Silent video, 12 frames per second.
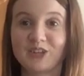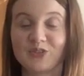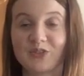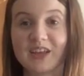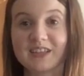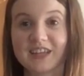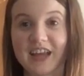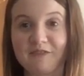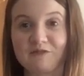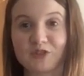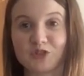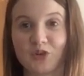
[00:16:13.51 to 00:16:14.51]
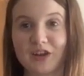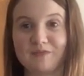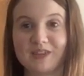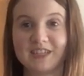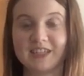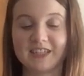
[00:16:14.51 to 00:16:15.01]
So thanks again for joining
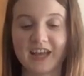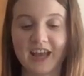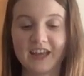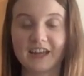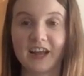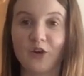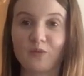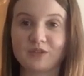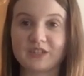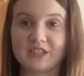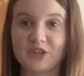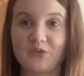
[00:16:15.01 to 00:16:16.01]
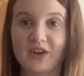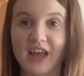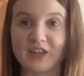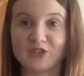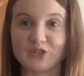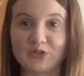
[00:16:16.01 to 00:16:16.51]
me today, and I hope to see you
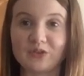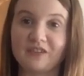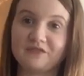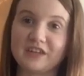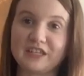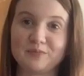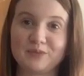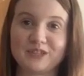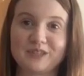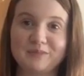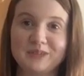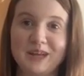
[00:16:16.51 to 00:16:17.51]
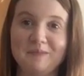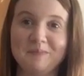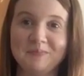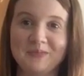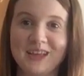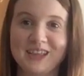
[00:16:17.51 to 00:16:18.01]
again soon on Facebook sometime.
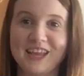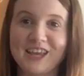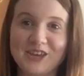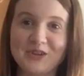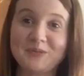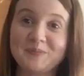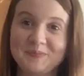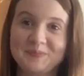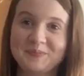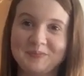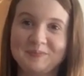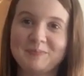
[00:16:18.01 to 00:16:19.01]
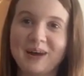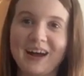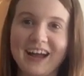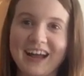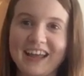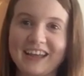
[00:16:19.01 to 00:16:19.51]
Thank you. Bye.